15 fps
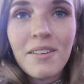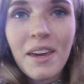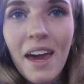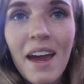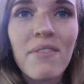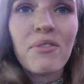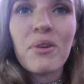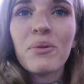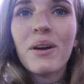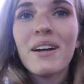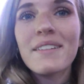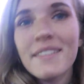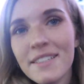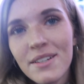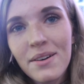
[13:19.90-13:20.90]
Okay
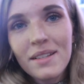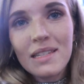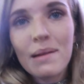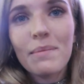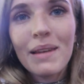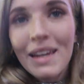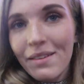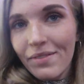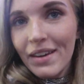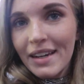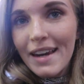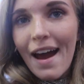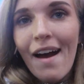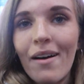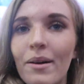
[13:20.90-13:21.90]
everyone, so as I'm
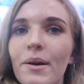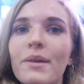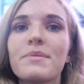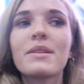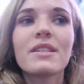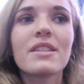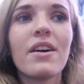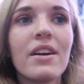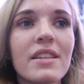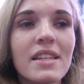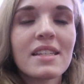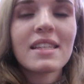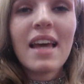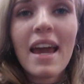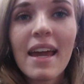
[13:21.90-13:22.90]
leaving now, I'm just going
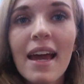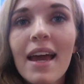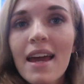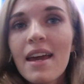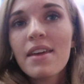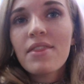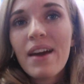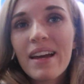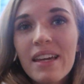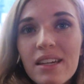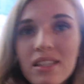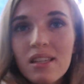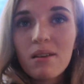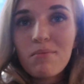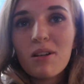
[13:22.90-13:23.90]
to say thank
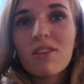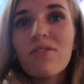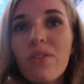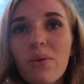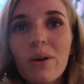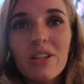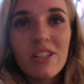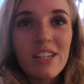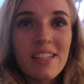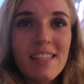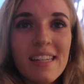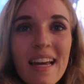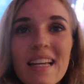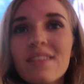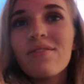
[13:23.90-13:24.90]
you so much for watching
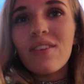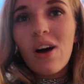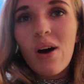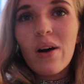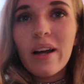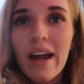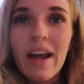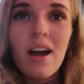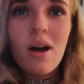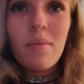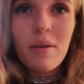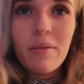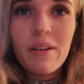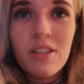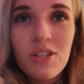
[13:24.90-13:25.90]
today's vlog. I
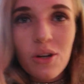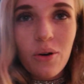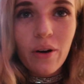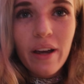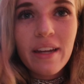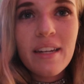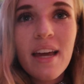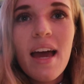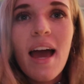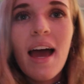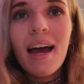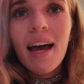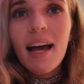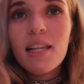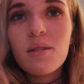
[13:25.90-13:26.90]
hope you enjoyed.
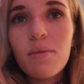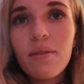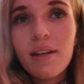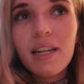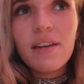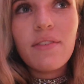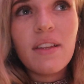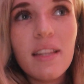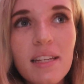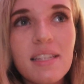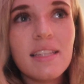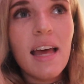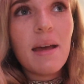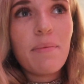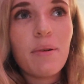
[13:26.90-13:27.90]
As we were leaving the
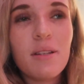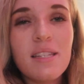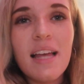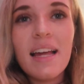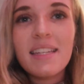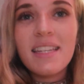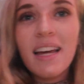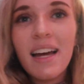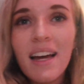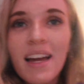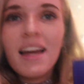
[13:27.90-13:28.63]
Staples Center,